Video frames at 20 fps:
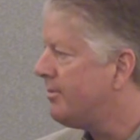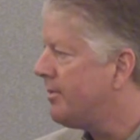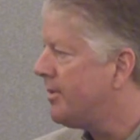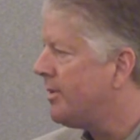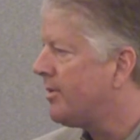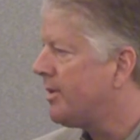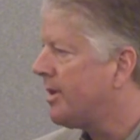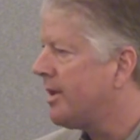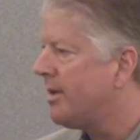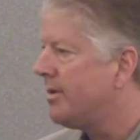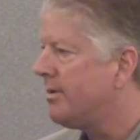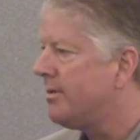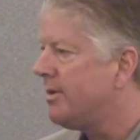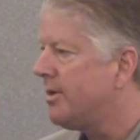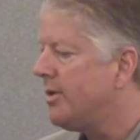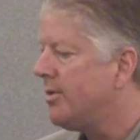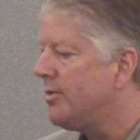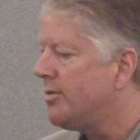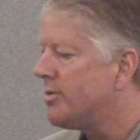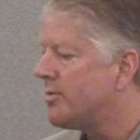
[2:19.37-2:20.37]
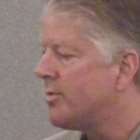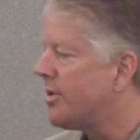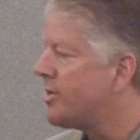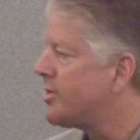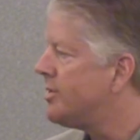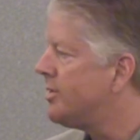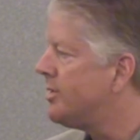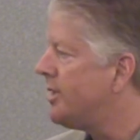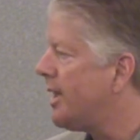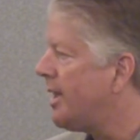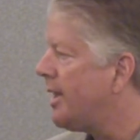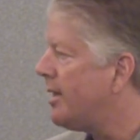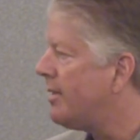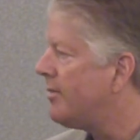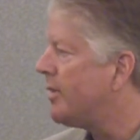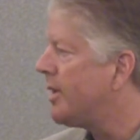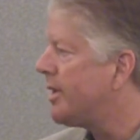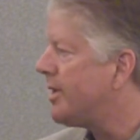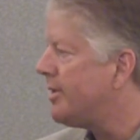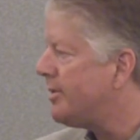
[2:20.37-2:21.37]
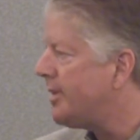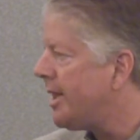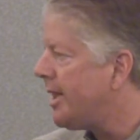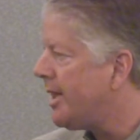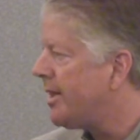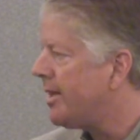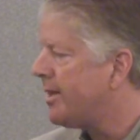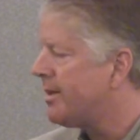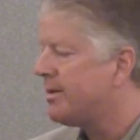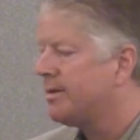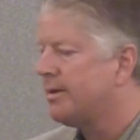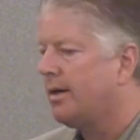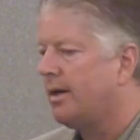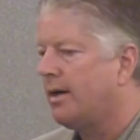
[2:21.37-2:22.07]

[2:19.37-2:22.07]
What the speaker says: You can use what you need when you need it.